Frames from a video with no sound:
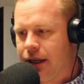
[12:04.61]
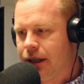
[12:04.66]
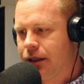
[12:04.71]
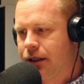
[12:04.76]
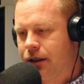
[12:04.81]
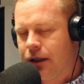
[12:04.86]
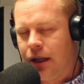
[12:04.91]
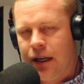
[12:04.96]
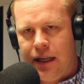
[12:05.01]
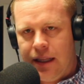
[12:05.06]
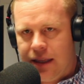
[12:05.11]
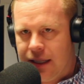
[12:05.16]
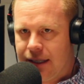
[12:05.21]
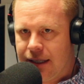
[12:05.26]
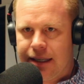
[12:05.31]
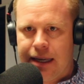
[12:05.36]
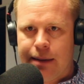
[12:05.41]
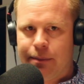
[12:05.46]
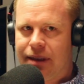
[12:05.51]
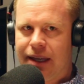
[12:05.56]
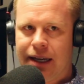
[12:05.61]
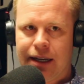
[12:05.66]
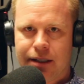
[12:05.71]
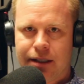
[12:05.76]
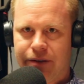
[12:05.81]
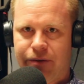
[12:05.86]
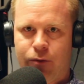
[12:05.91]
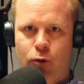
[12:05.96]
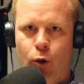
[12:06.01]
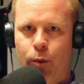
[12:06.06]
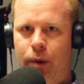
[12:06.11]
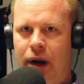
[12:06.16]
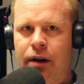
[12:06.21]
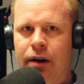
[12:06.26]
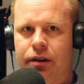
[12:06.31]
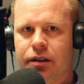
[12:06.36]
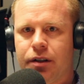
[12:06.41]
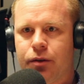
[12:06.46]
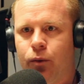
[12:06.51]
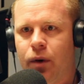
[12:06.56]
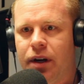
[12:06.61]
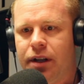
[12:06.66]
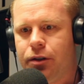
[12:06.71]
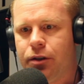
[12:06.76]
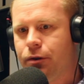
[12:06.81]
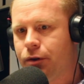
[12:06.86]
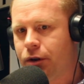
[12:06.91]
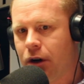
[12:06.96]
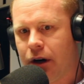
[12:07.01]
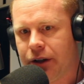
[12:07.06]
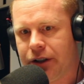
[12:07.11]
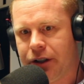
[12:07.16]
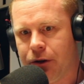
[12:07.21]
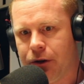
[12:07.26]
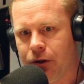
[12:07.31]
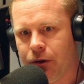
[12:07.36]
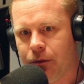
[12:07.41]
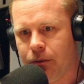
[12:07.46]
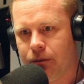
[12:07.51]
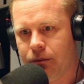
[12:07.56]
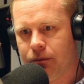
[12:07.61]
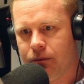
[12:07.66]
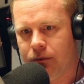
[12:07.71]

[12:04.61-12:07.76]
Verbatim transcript: It's the same thing as a forbearance when you talk to your